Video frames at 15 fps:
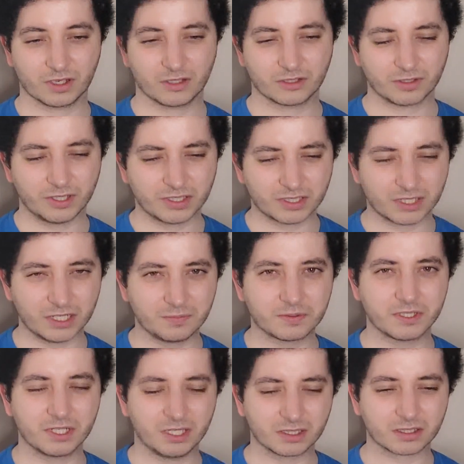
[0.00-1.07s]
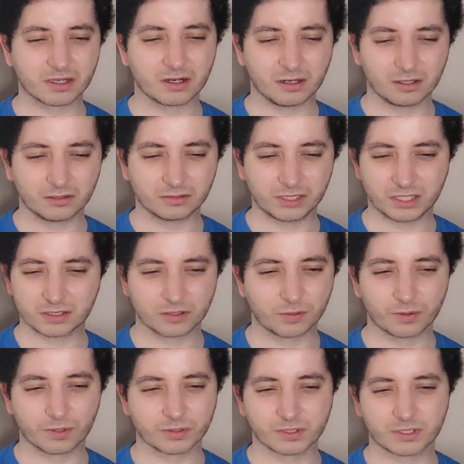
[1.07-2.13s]
So he sleeps in his car? He has
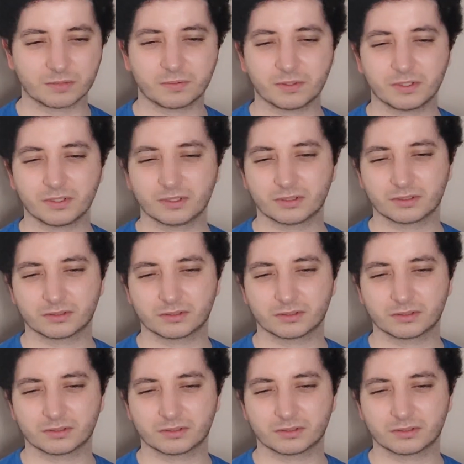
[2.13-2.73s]
nowhere else to be?